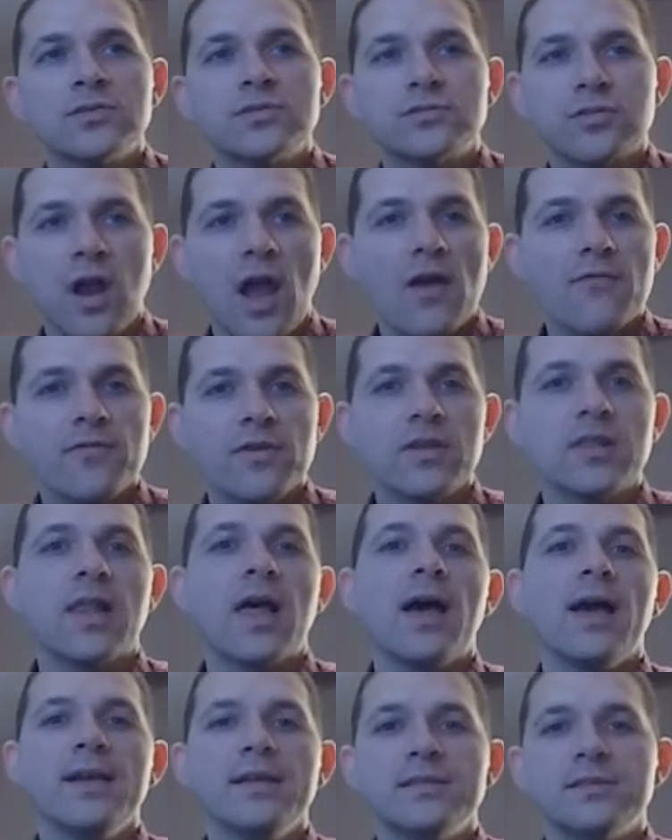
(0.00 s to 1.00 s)
traffic
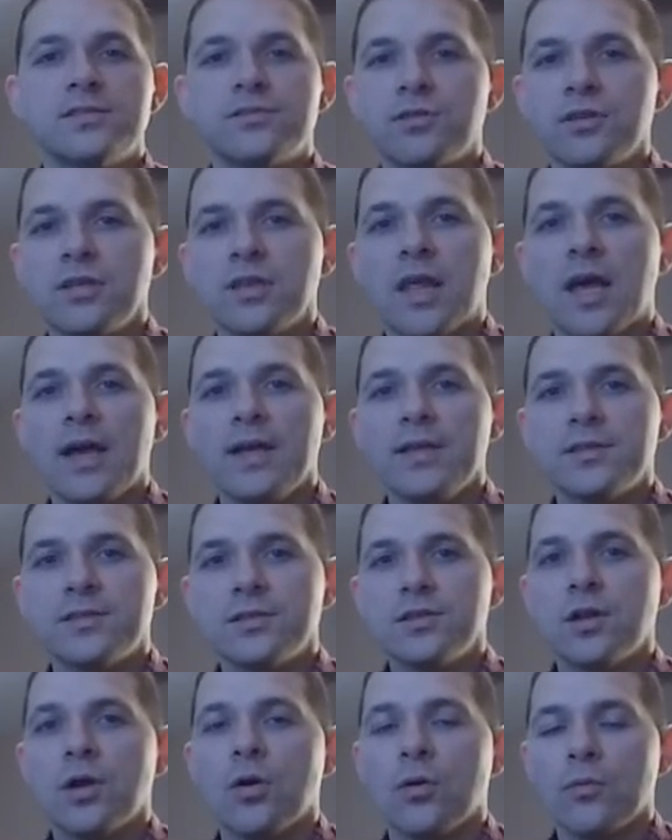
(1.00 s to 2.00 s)
lights, street lights,
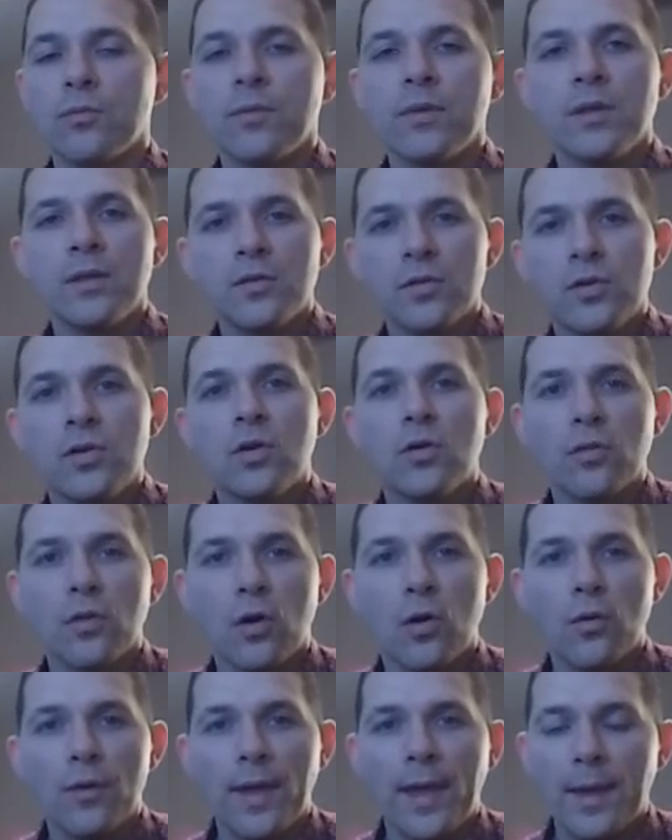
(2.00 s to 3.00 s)
you know the
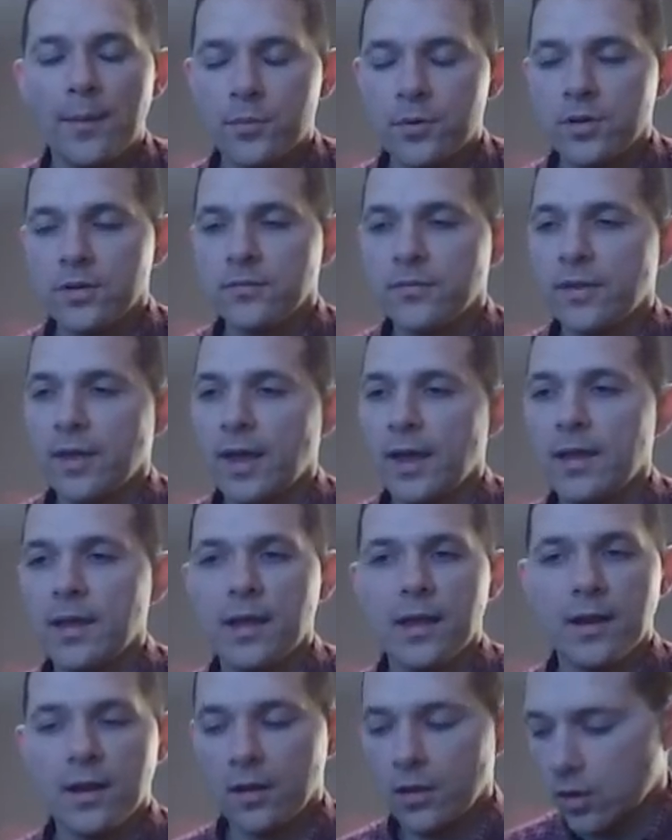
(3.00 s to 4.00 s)
whole gambit of that.
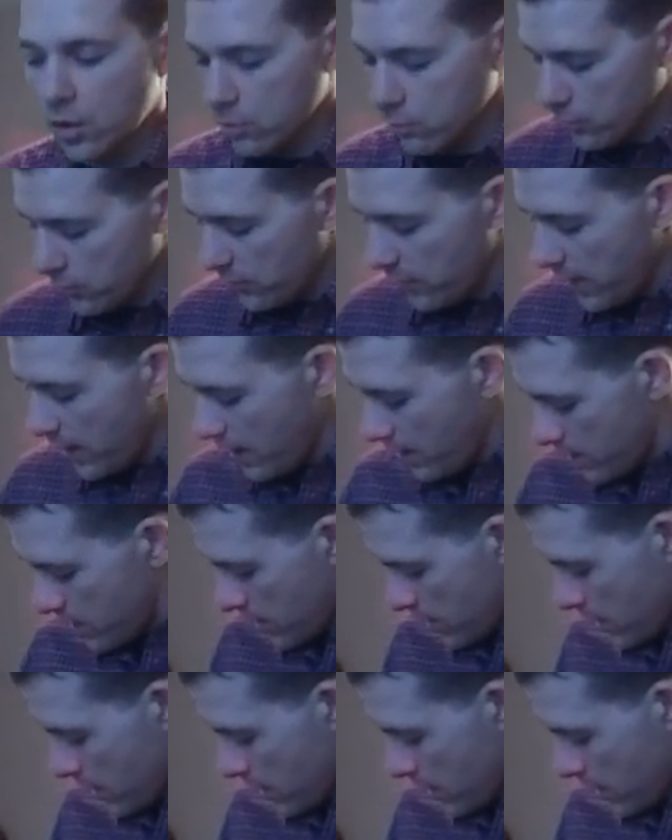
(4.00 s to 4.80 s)
And along with that,